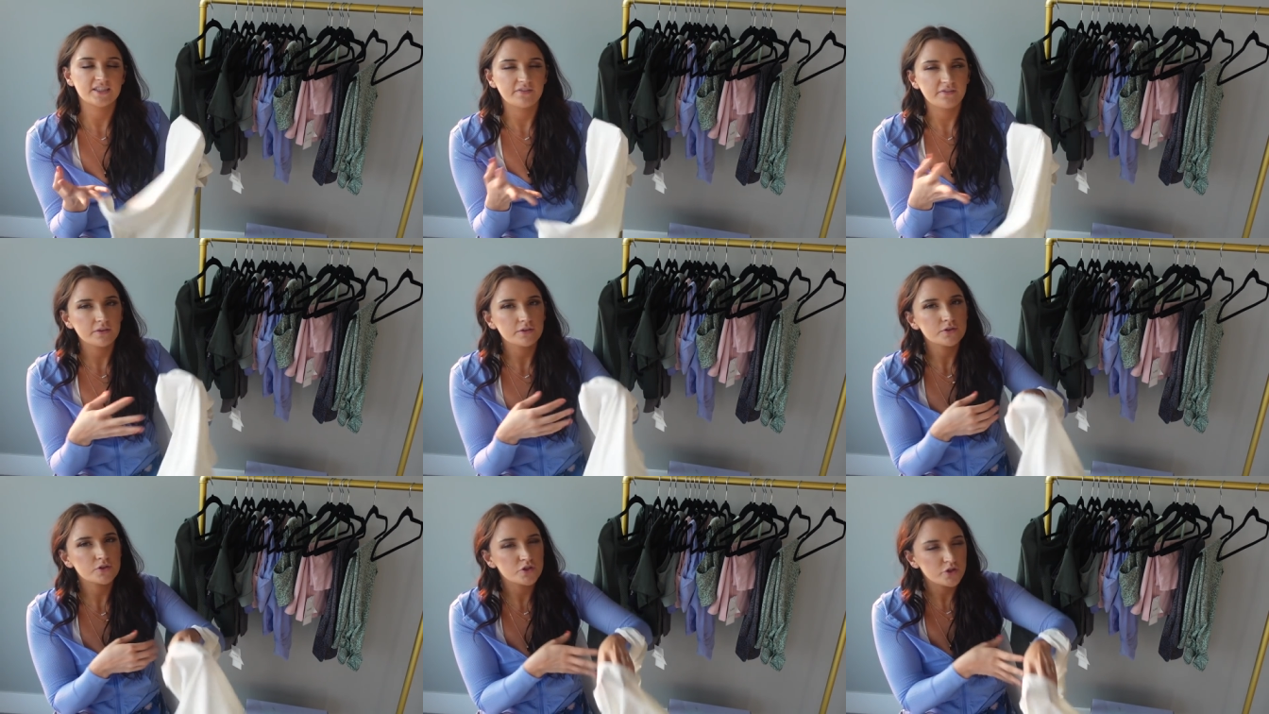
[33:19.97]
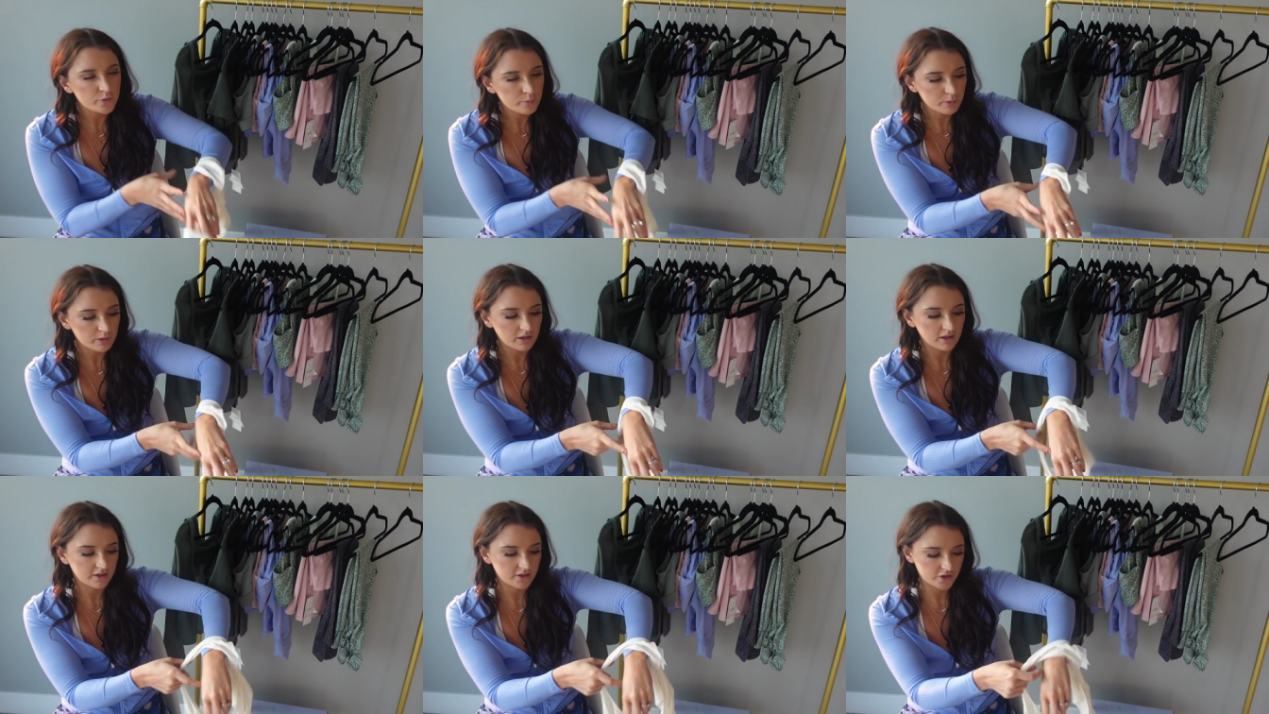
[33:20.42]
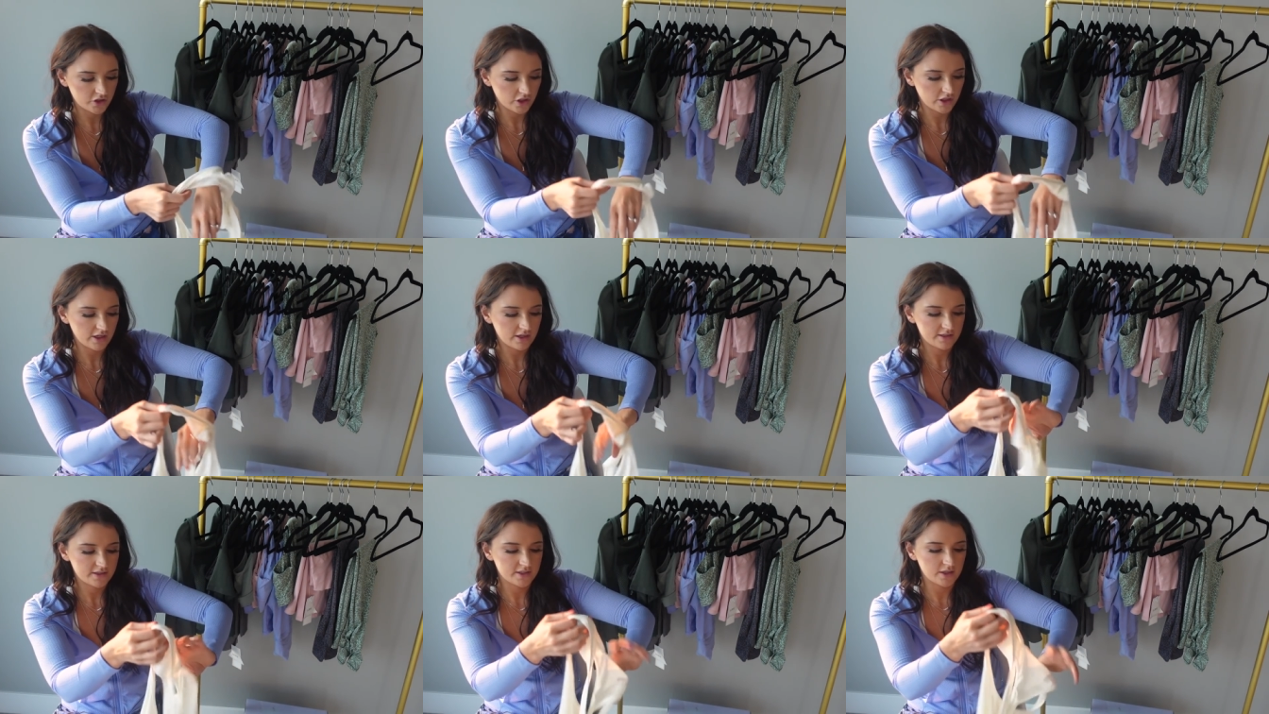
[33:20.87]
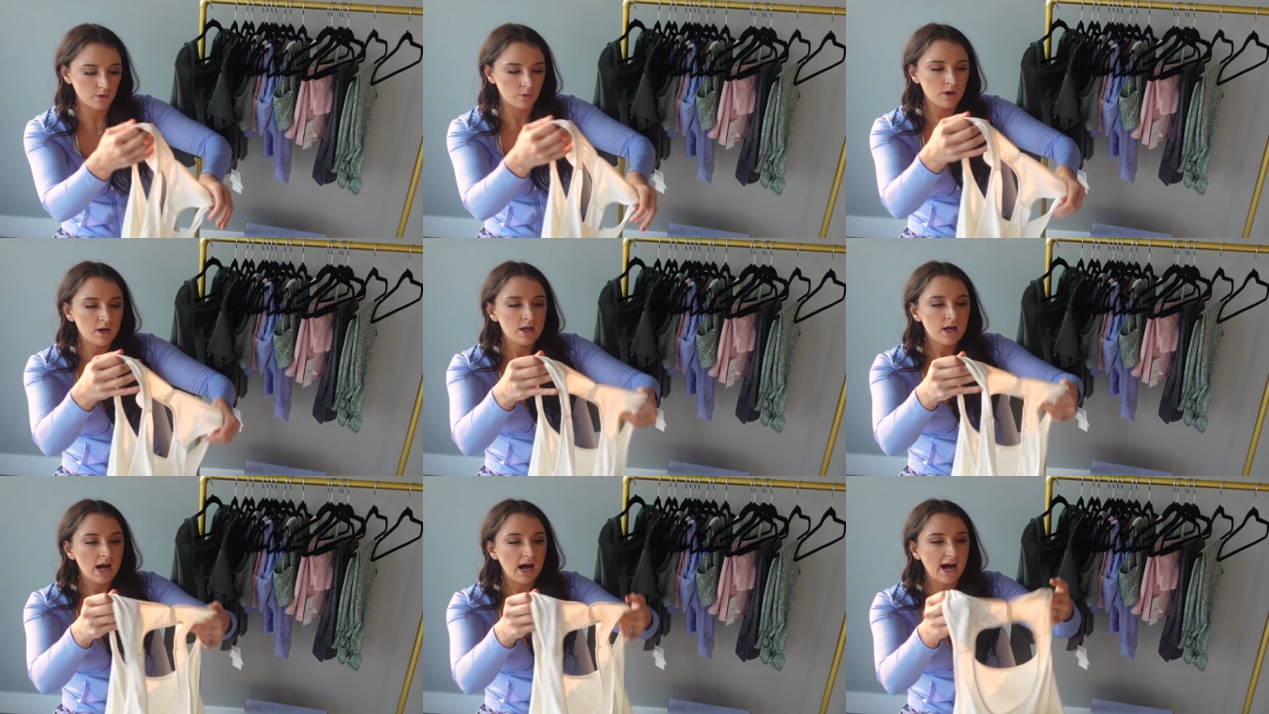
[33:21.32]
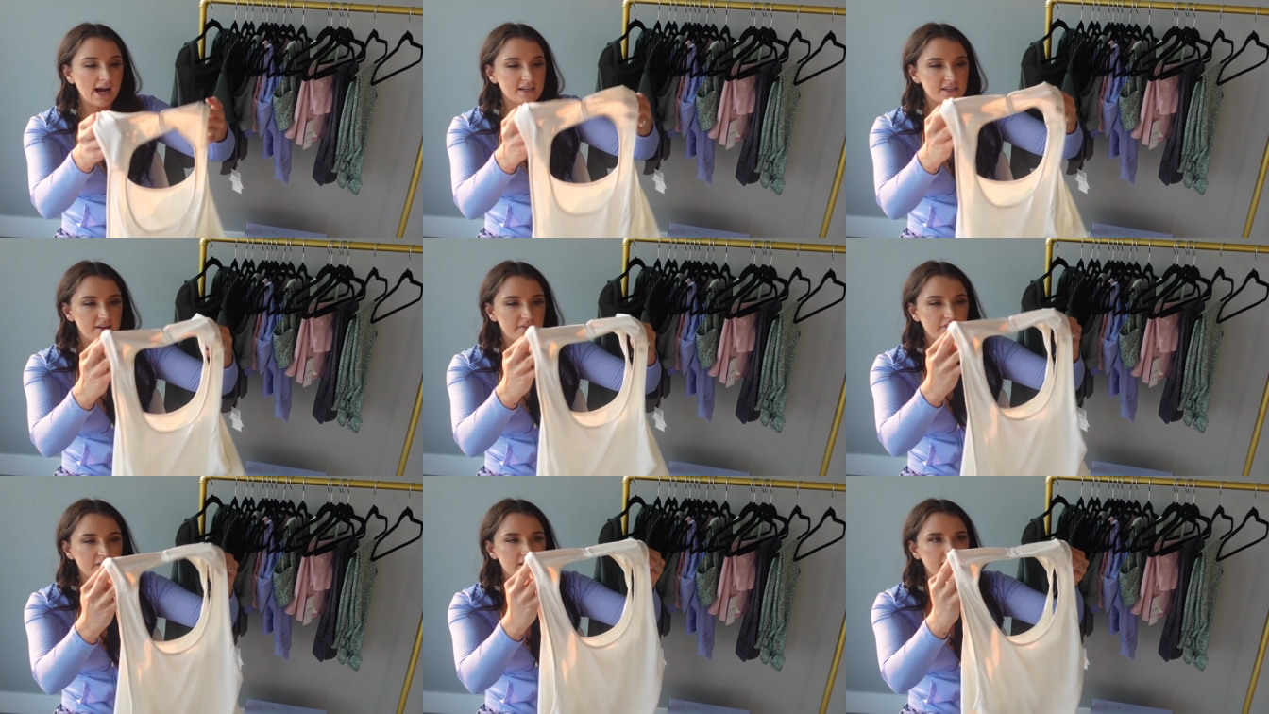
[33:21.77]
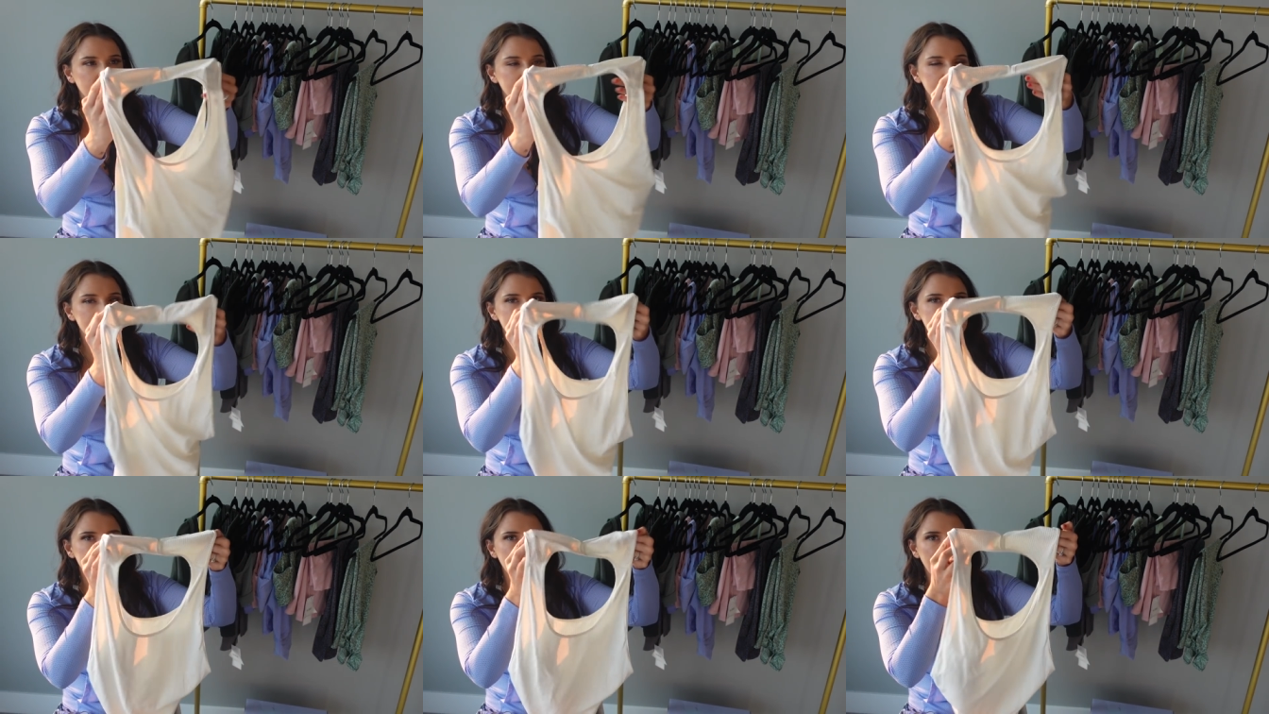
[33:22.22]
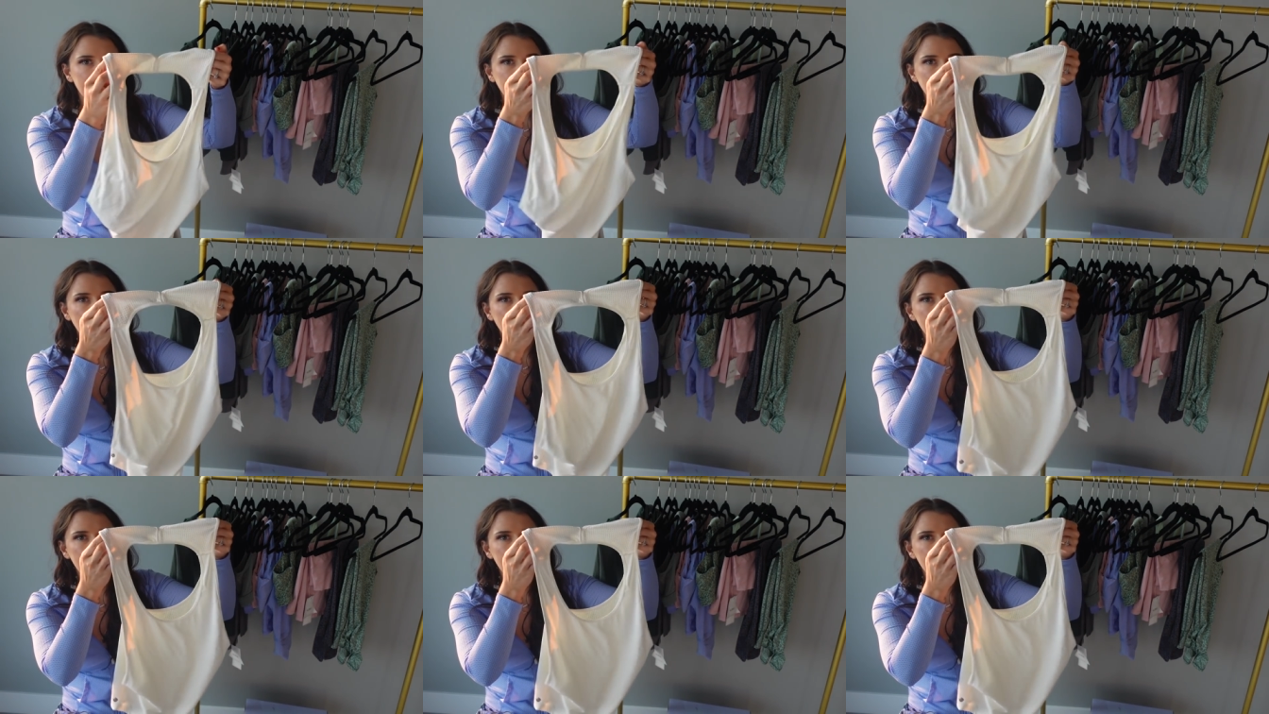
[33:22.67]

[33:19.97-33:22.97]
It feels super luxurious. So I definitely like this tank.